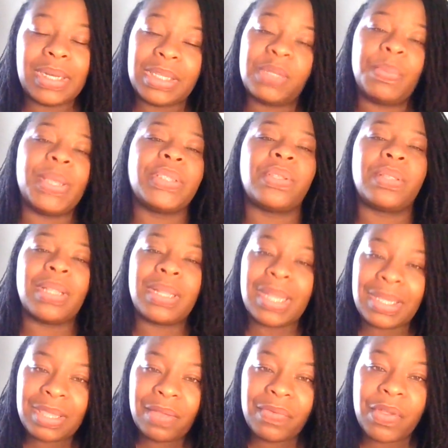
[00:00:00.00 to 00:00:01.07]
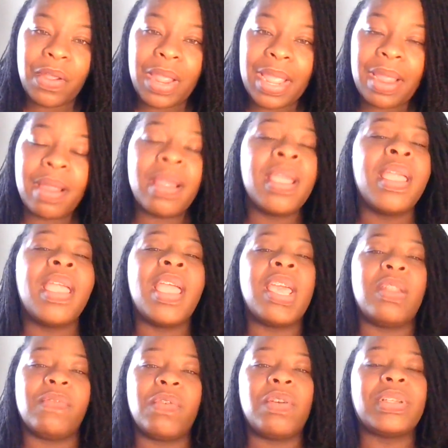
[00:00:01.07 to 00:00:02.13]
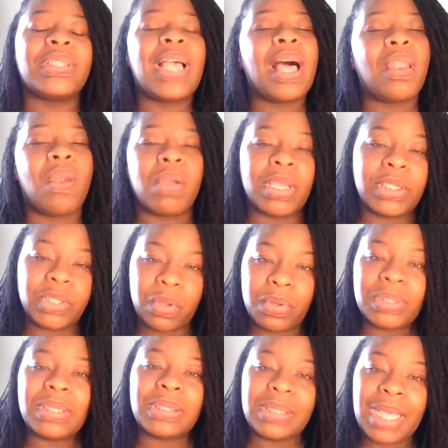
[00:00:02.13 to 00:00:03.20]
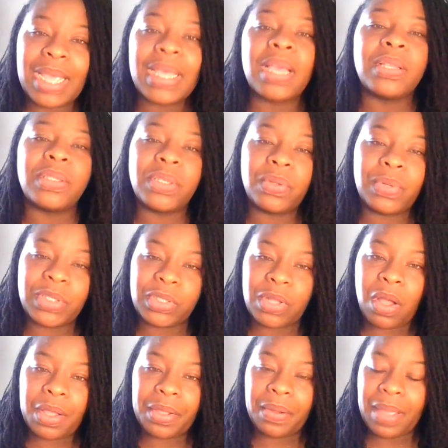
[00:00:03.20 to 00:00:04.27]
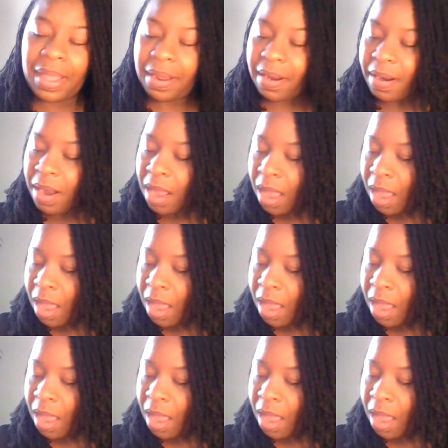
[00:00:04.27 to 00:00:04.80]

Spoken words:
It's based on the length of your hair and of course how long it's going to take to install your hair.